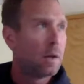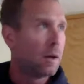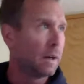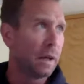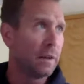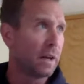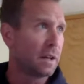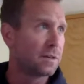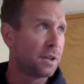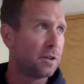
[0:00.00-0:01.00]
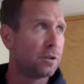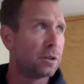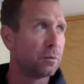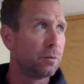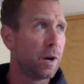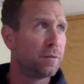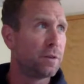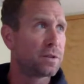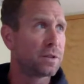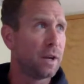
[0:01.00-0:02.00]
Again, like I said, you can
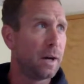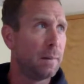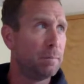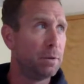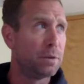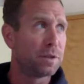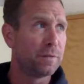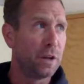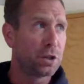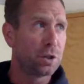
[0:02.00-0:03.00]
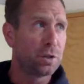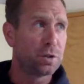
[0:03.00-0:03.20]
reference Blues Adventure.